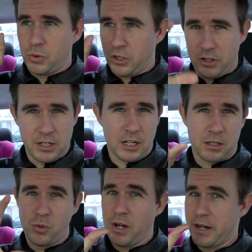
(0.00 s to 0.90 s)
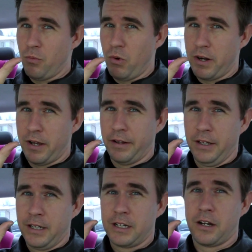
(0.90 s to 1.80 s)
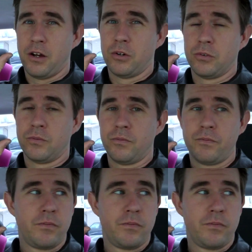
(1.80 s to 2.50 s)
with our deductible, I didn't want to, you know,